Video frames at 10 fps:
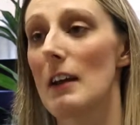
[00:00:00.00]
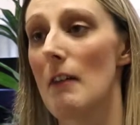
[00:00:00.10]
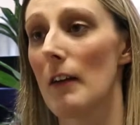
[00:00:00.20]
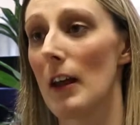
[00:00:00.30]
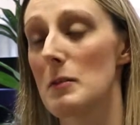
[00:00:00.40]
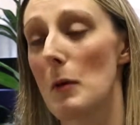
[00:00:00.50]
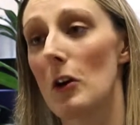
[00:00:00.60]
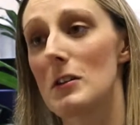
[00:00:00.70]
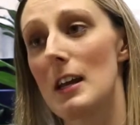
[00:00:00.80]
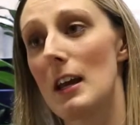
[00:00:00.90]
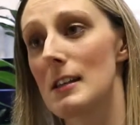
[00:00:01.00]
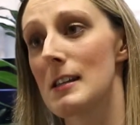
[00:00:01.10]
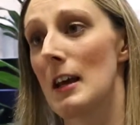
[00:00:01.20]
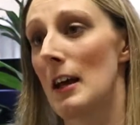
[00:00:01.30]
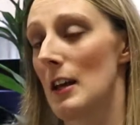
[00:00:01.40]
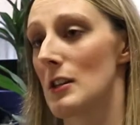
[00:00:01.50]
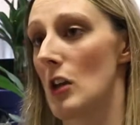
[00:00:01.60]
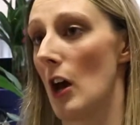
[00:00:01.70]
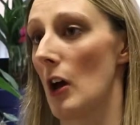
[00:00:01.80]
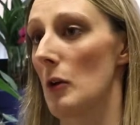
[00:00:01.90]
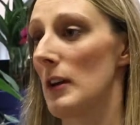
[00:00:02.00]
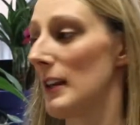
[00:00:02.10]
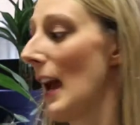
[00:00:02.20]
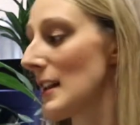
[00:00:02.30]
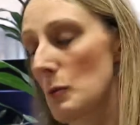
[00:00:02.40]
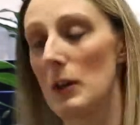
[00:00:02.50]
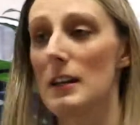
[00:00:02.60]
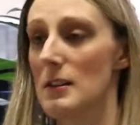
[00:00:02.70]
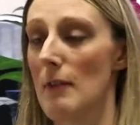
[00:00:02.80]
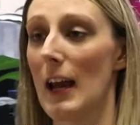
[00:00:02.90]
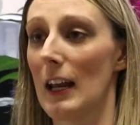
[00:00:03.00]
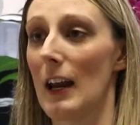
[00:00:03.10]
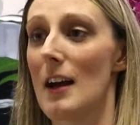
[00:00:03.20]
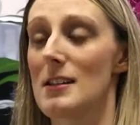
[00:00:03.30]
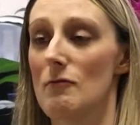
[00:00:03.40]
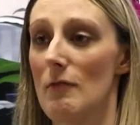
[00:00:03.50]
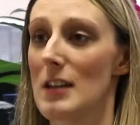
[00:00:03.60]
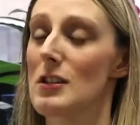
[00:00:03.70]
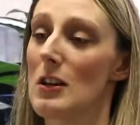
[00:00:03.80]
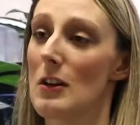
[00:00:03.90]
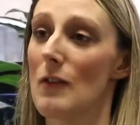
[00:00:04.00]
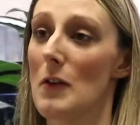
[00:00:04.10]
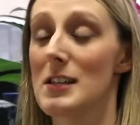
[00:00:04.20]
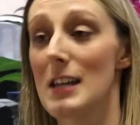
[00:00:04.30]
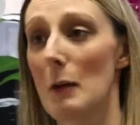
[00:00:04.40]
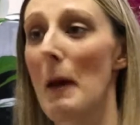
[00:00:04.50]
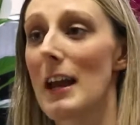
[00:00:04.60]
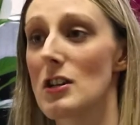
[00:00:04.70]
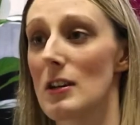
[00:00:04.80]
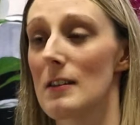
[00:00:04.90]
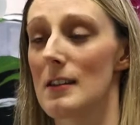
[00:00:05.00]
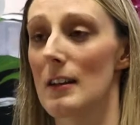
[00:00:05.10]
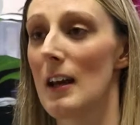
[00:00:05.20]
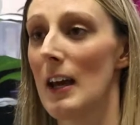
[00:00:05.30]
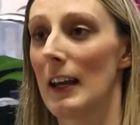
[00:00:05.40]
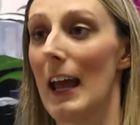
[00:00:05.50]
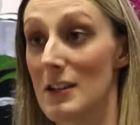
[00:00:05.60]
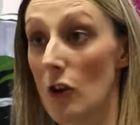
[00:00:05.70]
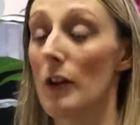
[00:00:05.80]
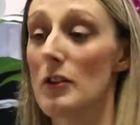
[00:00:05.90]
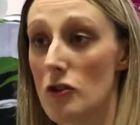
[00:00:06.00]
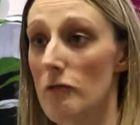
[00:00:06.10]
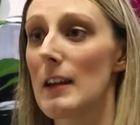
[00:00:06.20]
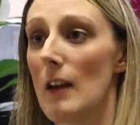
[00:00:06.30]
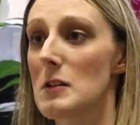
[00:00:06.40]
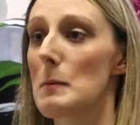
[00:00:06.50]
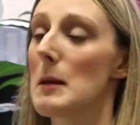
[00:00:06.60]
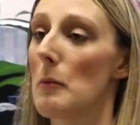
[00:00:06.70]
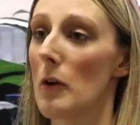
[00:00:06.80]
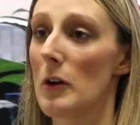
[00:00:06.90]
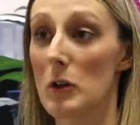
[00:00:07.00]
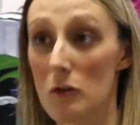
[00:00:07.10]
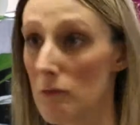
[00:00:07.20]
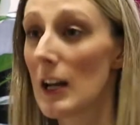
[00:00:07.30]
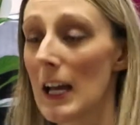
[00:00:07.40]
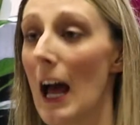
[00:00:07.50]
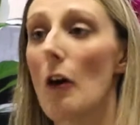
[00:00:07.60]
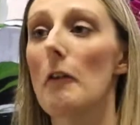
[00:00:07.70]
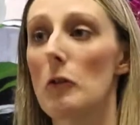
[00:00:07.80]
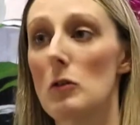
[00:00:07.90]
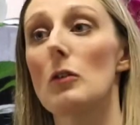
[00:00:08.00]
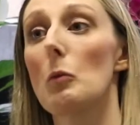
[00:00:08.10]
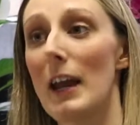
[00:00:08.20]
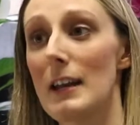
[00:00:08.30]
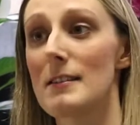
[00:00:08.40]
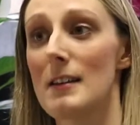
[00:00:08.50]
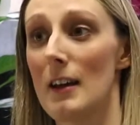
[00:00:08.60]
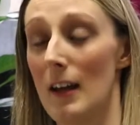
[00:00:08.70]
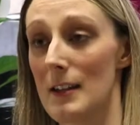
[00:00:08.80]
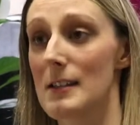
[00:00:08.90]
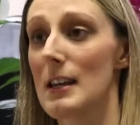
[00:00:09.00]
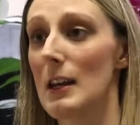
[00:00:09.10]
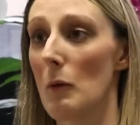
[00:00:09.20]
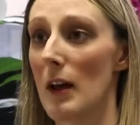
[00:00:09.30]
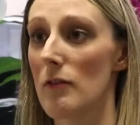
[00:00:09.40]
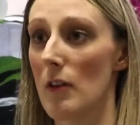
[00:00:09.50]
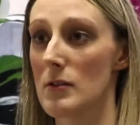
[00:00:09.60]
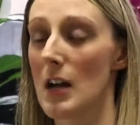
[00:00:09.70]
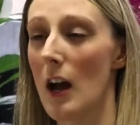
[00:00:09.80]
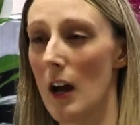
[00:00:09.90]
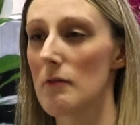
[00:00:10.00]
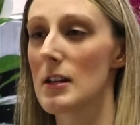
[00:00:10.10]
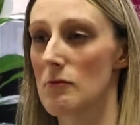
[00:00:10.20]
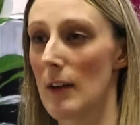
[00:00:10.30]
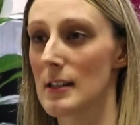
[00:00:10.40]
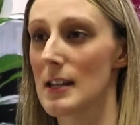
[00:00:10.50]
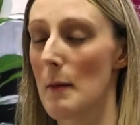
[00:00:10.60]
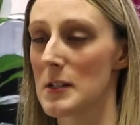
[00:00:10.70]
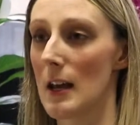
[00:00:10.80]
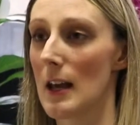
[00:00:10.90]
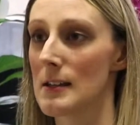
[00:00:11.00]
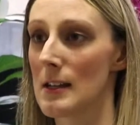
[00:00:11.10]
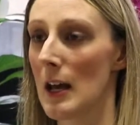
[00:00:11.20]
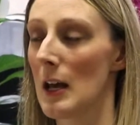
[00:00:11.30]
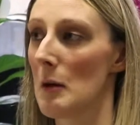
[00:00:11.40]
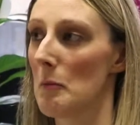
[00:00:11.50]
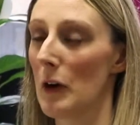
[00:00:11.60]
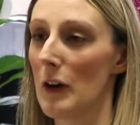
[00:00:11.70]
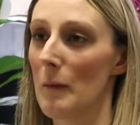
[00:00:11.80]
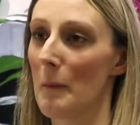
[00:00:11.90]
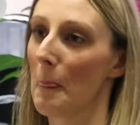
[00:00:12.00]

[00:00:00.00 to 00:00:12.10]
around antibiotics. So yes, we need to recognise and rescue those sick patients and get on and treat those people who you really cannot afford to wait and see with those high risk red sepsis. But